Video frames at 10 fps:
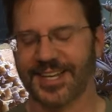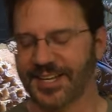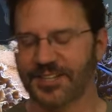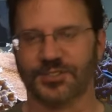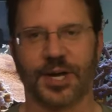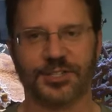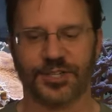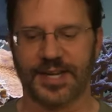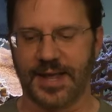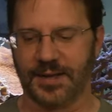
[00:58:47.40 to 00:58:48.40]
so I
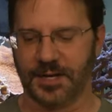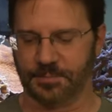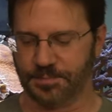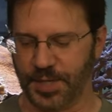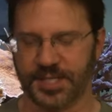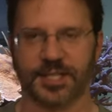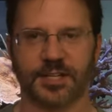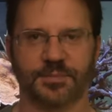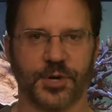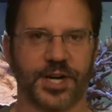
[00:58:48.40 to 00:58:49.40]
took an, a bucket
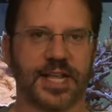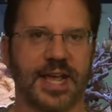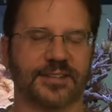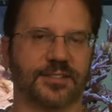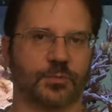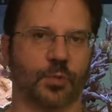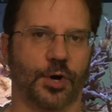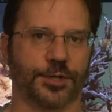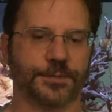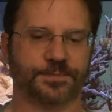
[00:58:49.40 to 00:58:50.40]
of muriatic acid and
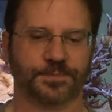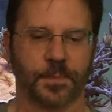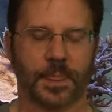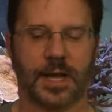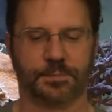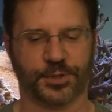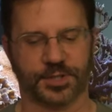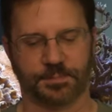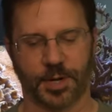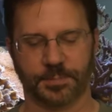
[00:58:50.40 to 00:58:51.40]
water. I put
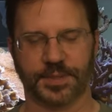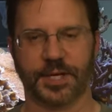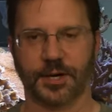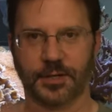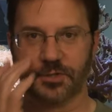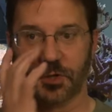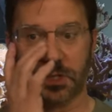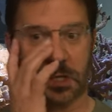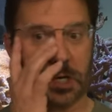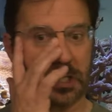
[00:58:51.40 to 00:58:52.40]
the pump in there, turned
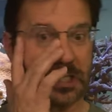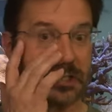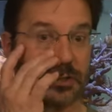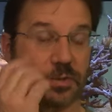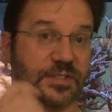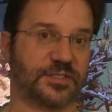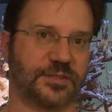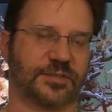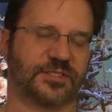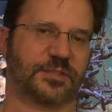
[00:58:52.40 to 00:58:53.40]
it on, let it do its
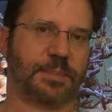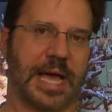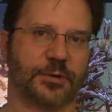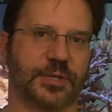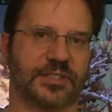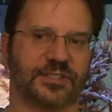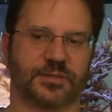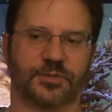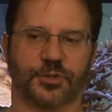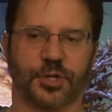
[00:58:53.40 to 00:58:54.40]
spattery
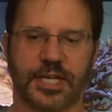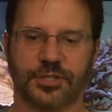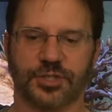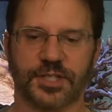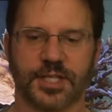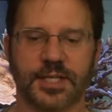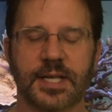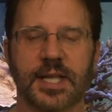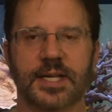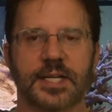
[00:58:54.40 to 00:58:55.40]
circulation thing. And
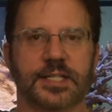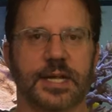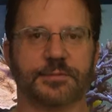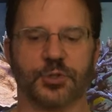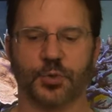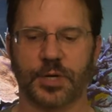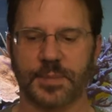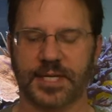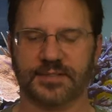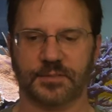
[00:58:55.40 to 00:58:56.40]
then after 20
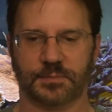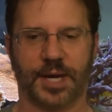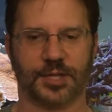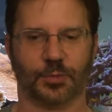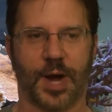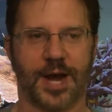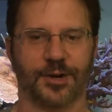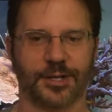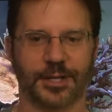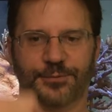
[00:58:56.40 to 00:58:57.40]
minutes, by the
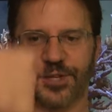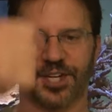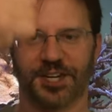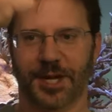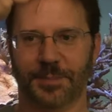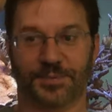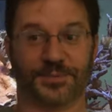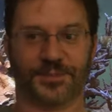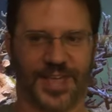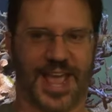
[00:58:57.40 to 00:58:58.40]
wire, lifted it up,
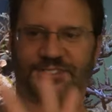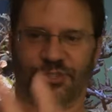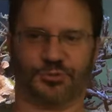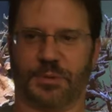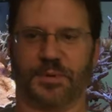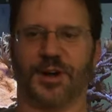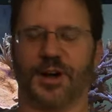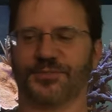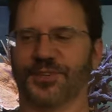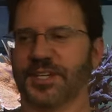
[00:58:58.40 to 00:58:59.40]
acid dripping
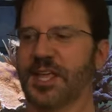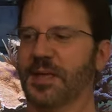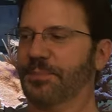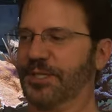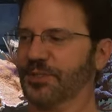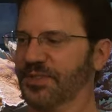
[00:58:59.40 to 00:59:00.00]
off of it, put into a